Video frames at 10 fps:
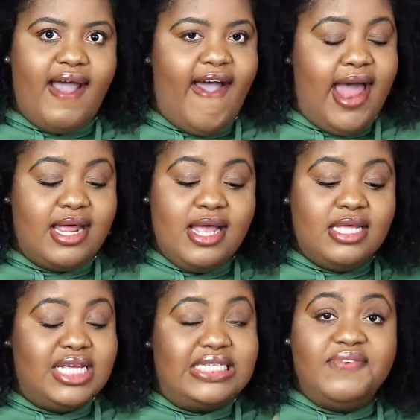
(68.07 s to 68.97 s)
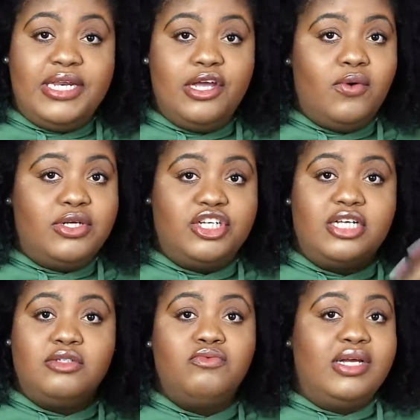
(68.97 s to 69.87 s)
and this video is
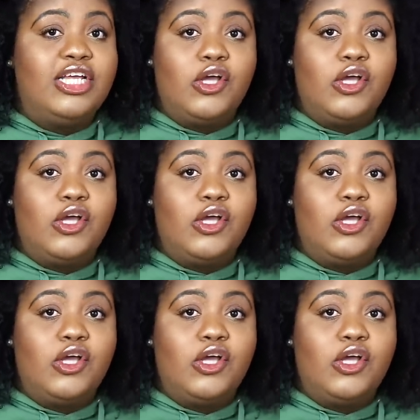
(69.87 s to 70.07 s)
just really